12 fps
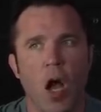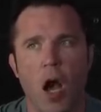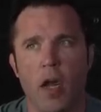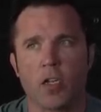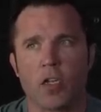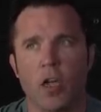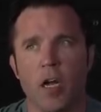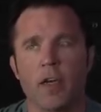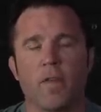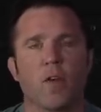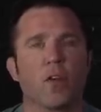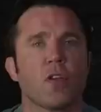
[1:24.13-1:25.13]

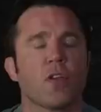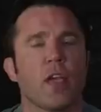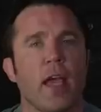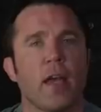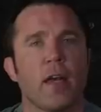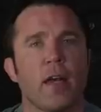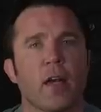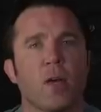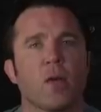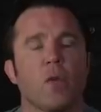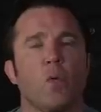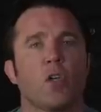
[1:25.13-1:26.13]
Adesanya versus
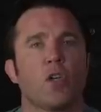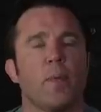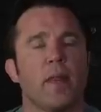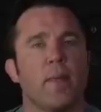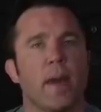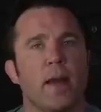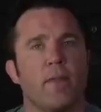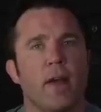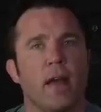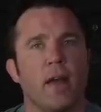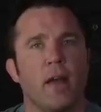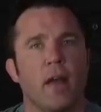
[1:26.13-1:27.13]
Cannonier was to be the main
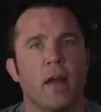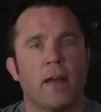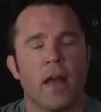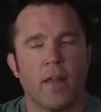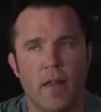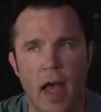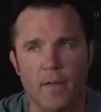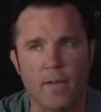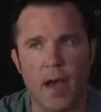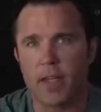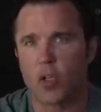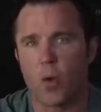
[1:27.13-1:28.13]
event. Now, that
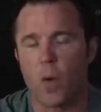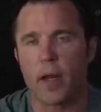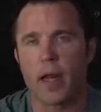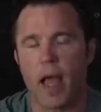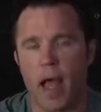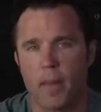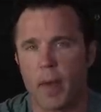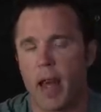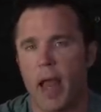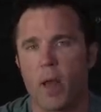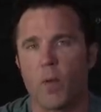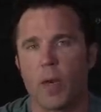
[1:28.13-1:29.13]
fight's going to happen,
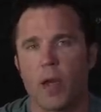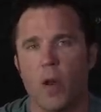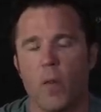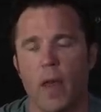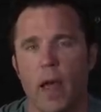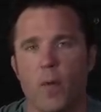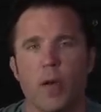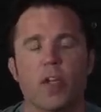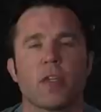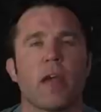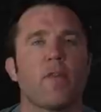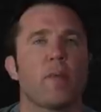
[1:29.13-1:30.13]
and we know that. We
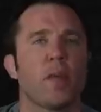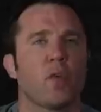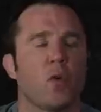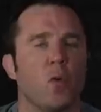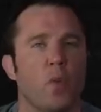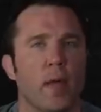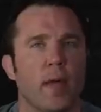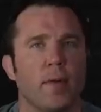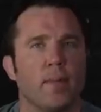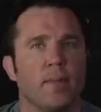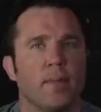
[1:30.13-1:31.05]
just haven't been told when.